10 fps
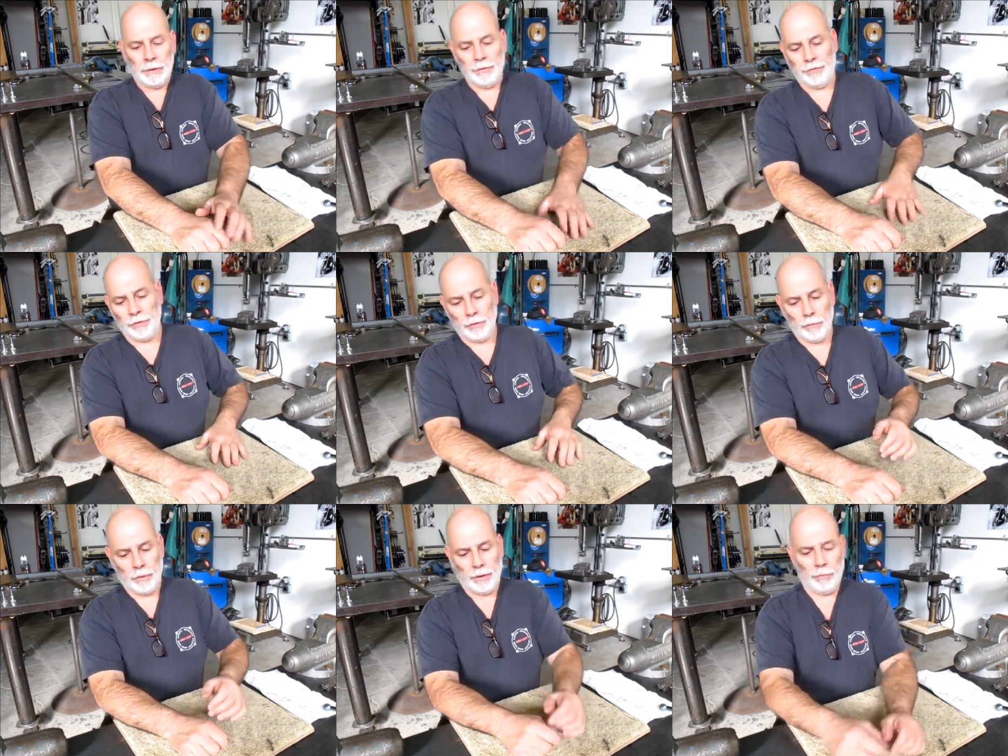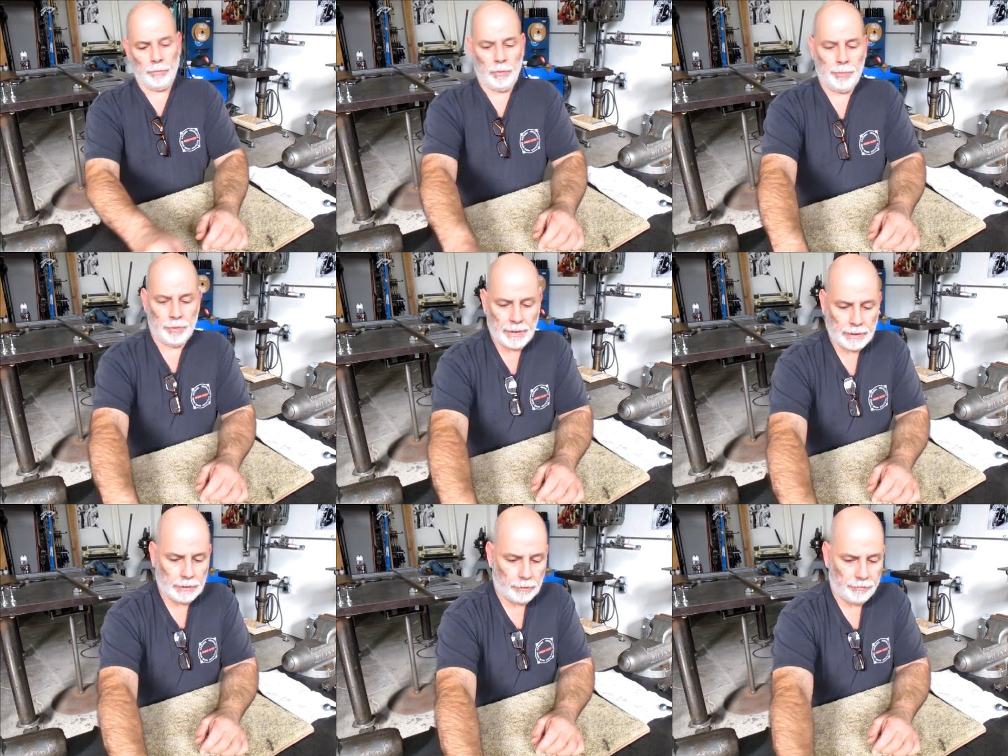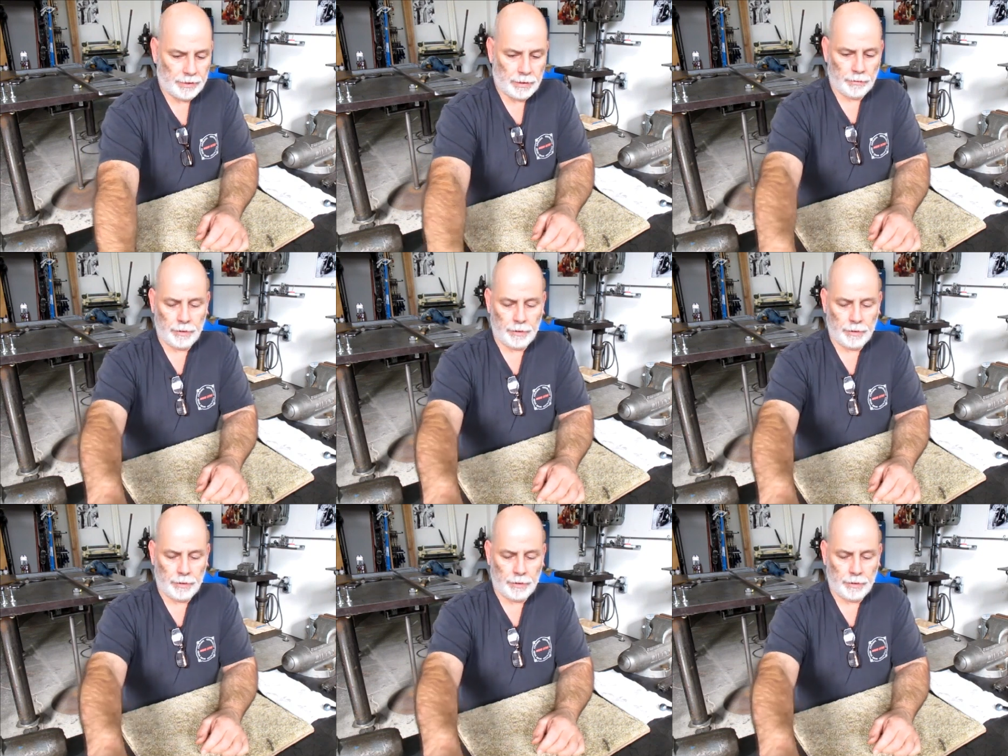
So uh, we put out a little video the